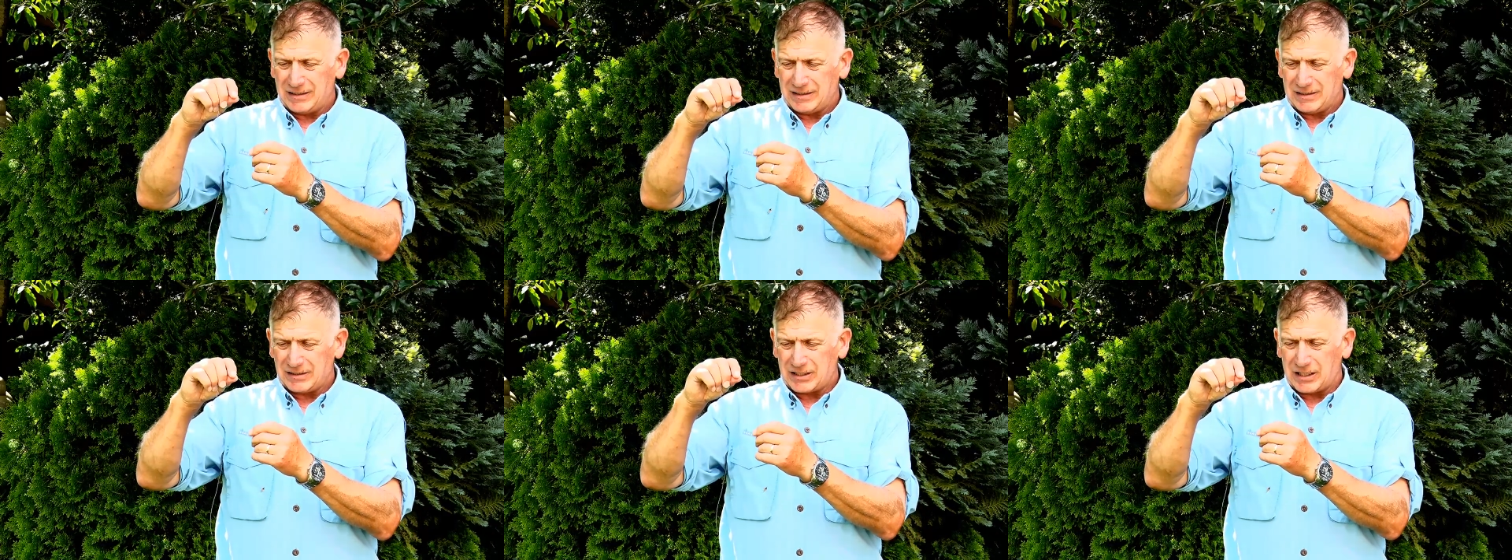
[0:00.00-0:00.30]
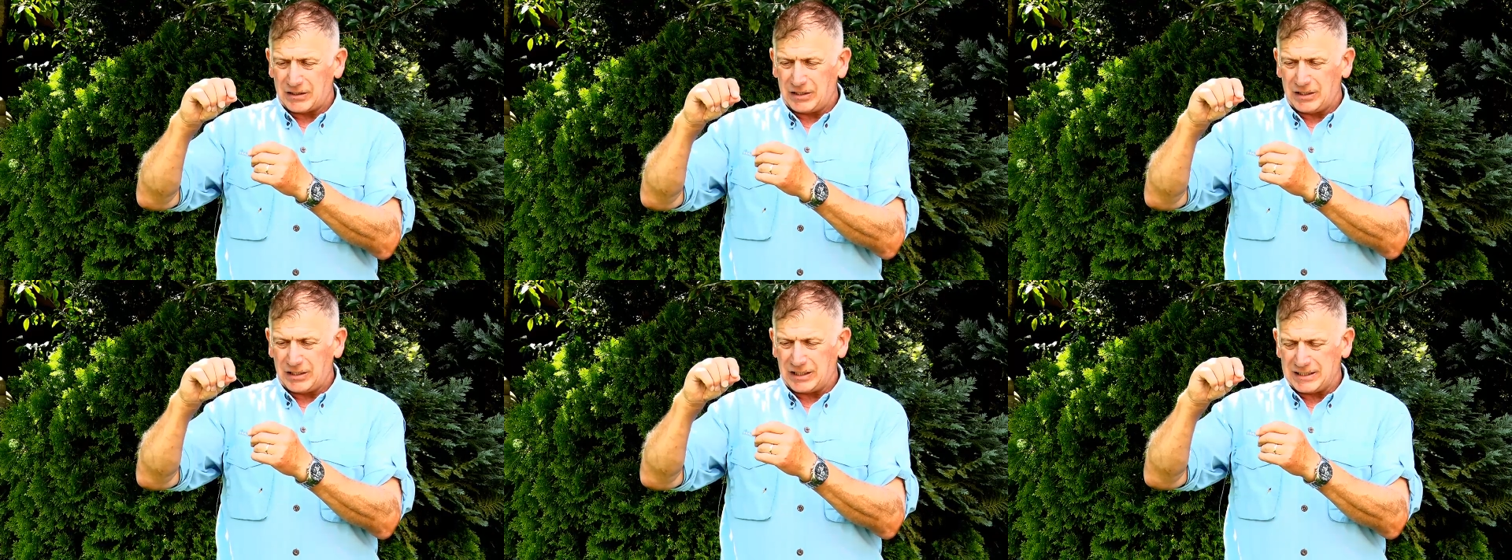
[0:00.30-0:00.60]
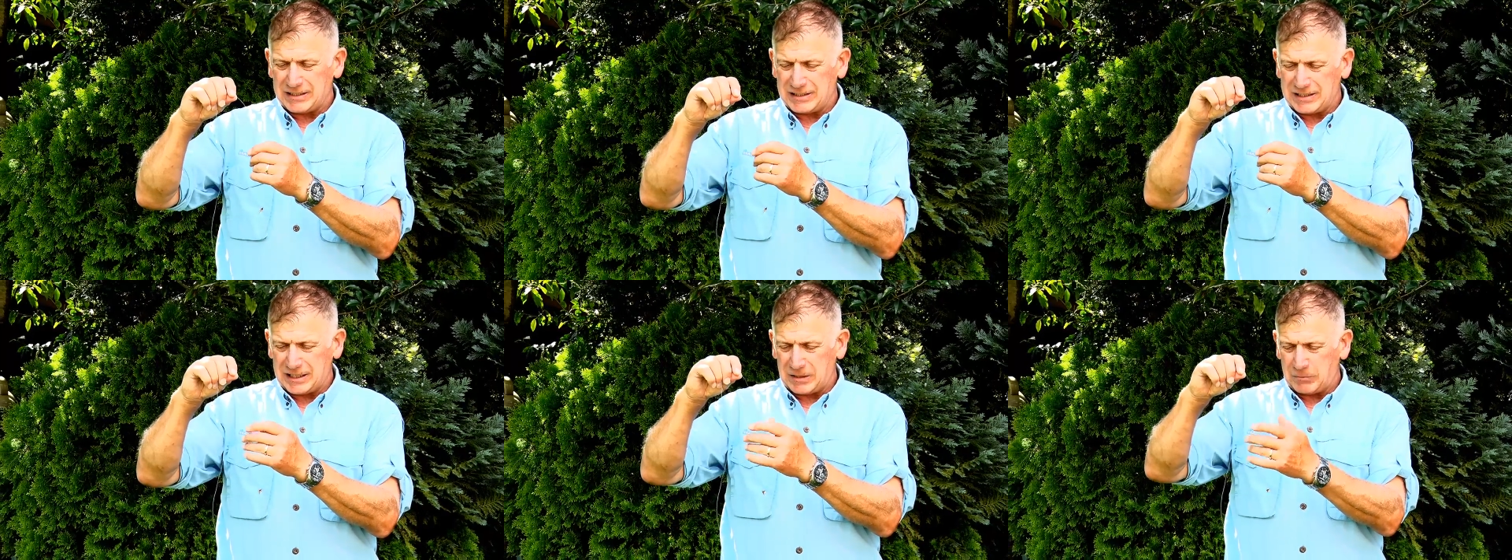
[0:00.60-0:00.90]
so you
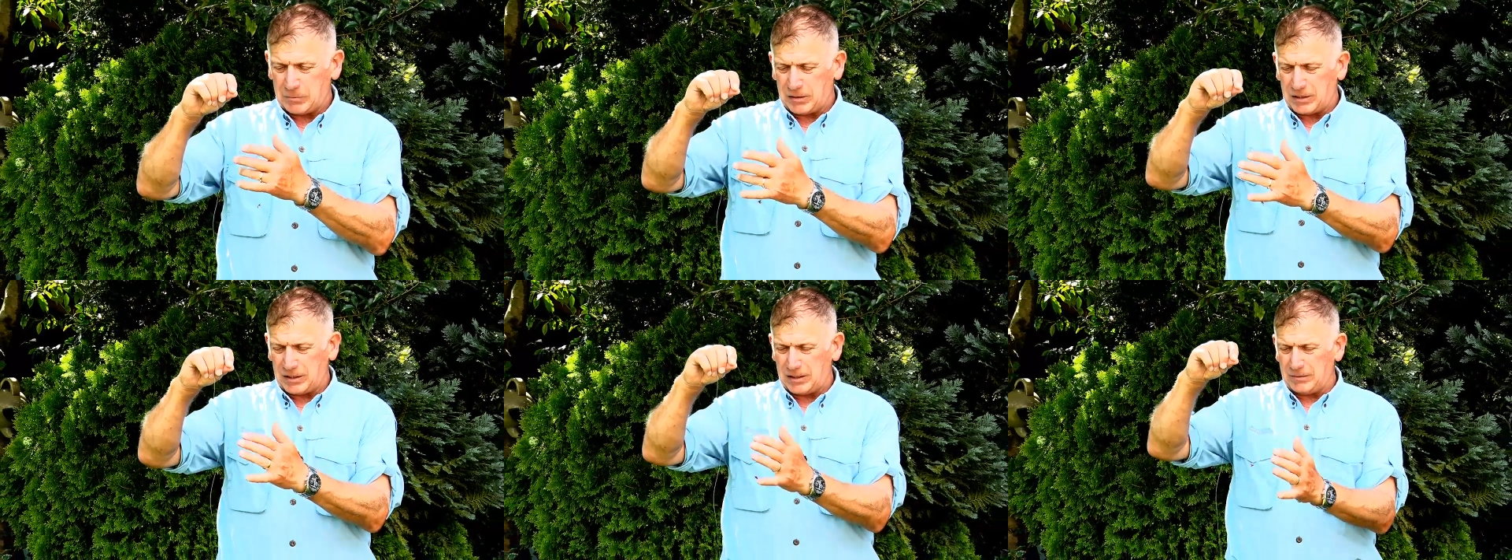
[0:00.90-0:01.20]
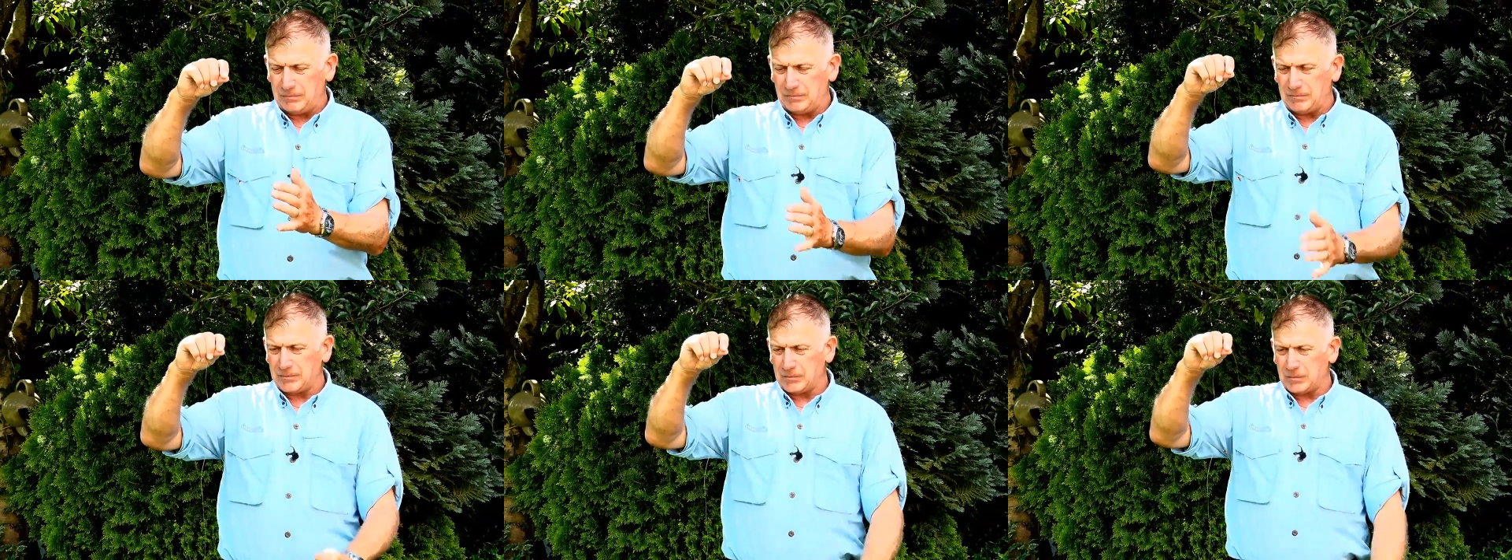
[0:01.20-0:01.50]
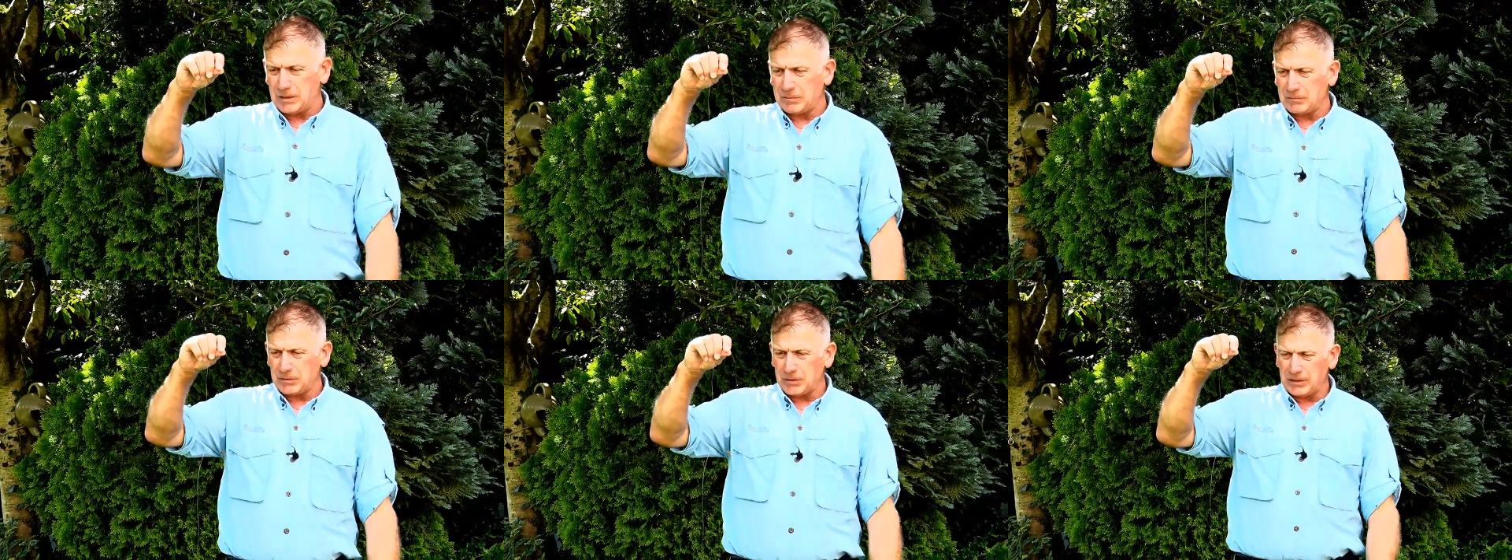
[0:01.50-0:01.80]
can see what, um,
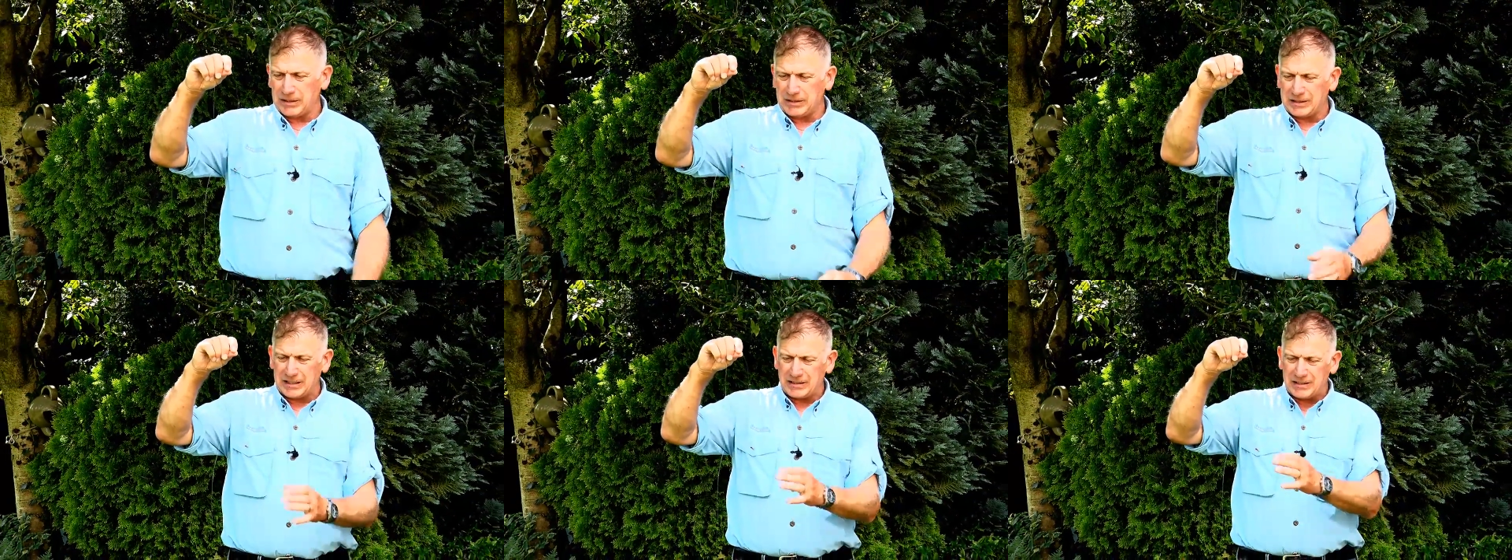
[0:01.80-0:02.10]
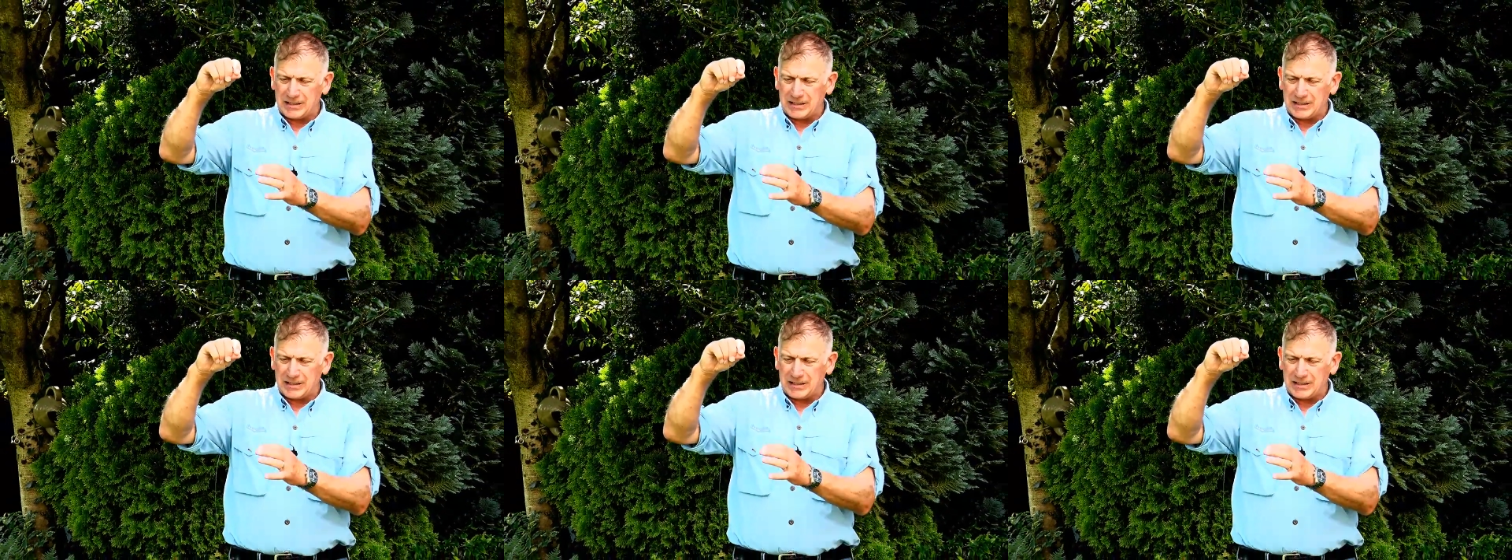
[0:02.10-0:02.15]
what I'm doing there.